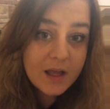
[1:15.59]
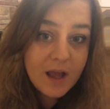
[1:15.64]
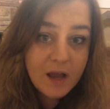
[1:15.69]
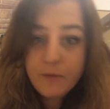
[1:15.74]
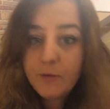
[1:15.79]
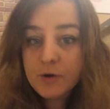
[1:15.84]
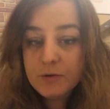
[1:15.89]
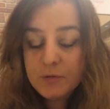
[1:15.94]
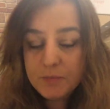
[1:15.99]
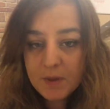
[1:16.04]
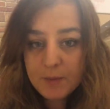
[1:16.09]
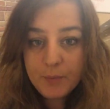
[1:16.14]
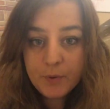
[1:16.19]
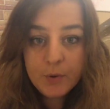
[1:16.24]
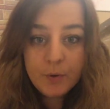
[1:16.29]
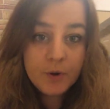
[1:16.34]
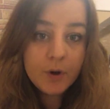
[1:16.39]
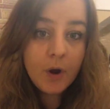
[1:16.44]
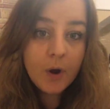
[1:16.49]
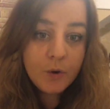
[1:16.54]
I've worked with people
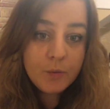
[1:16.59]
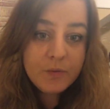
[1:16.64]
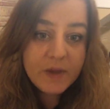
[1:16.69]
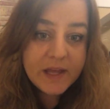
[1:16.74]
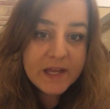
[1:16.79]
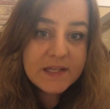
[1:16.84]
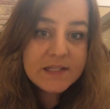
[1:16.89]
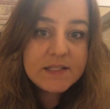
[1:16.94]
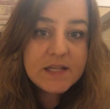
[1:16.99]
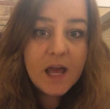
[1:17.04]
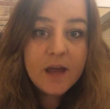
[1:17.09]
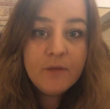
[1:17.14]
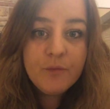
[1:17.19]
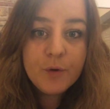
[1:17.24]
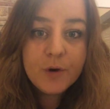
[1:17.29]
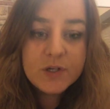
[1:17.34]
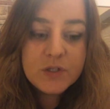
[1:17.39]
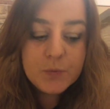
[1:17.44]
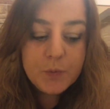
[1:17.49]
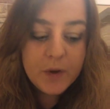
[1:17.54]
who are homeless. I've
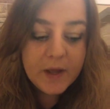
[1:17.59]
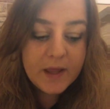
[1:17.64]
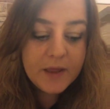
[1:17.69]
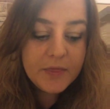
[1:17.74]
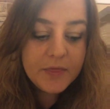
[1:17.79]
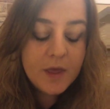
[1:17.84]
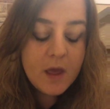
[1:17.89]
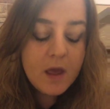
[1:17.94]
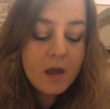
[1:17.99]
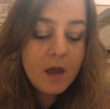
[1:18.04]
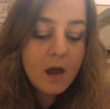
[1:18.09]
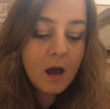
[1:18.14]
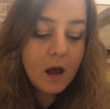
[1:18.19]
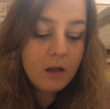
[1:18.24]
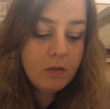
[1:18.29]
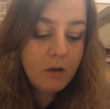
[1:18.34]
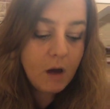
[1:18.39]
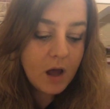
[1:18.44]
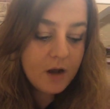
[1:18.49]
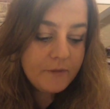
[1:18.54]
worked with a
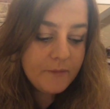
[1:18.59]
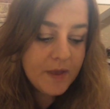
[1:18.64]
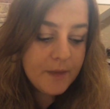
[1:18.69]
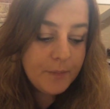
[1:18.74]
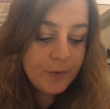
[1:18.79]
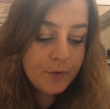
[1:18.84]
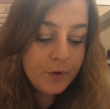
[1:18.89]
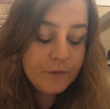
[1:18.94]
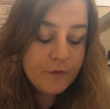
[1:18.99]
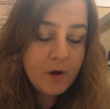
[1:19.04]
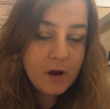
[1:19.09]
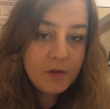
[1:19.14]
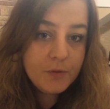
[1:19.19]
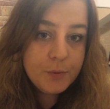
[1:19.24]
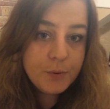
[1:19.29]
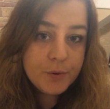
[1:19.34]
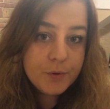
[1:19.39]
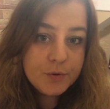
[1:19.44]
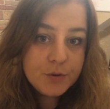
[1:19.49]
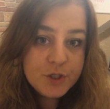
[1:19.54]
lot of people who've gone
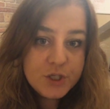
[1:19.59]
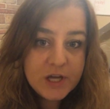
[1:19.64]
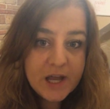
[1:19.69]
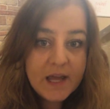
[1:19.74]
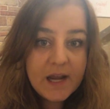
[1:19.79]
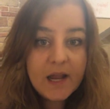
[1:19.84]
through shit.